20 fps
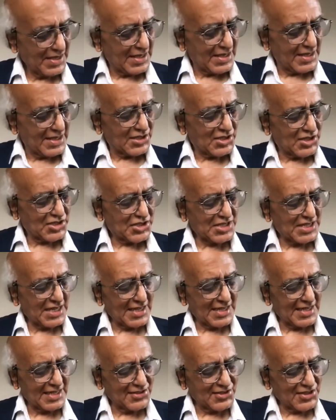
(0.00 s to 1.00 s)
The
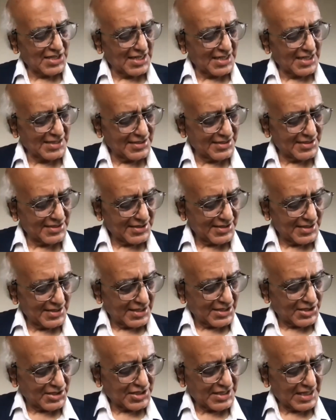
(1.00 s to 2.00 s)

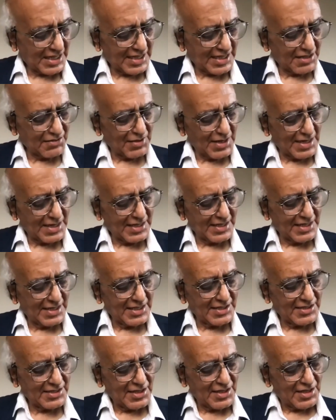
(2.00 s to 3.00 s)
second one
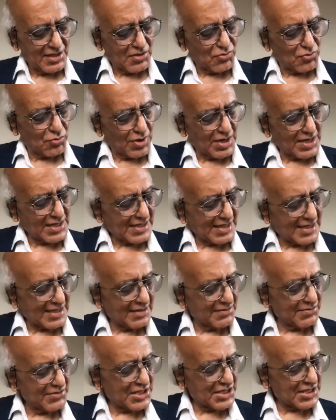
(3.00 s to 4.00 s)
is what kind
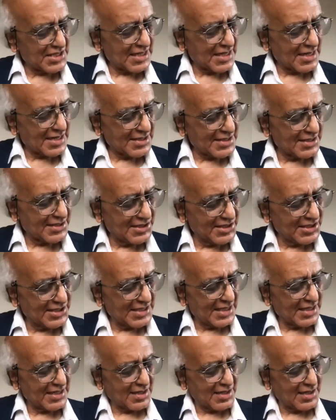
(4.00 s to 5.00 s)
of strategies
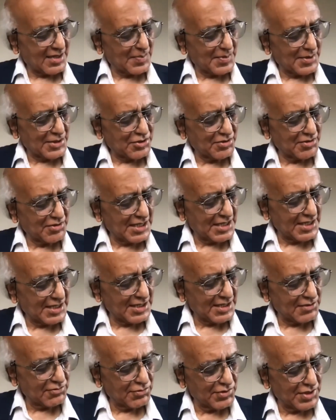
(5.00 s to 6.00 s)
and
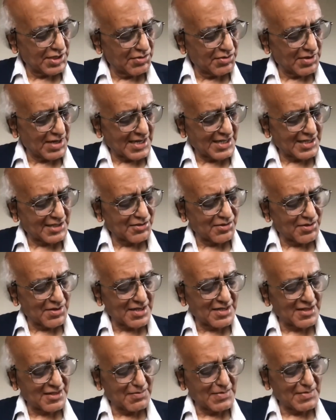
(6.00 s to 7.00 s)
opportunities would you like to
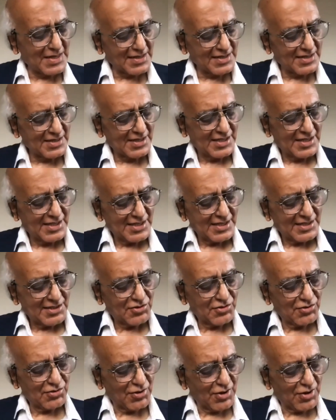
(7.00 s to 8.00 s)
recommend
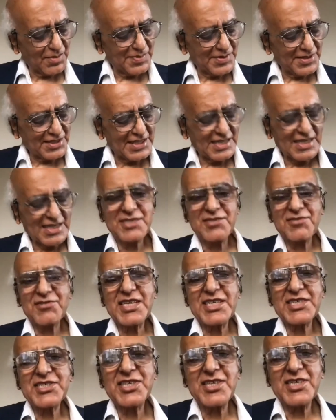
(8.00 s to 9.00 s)
to cope with the
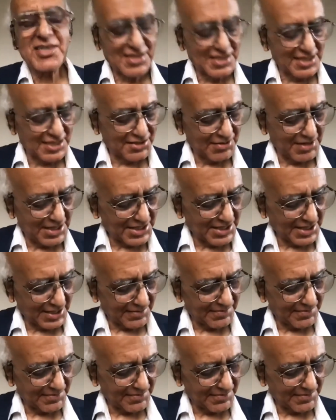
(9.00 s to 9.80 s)
educational situation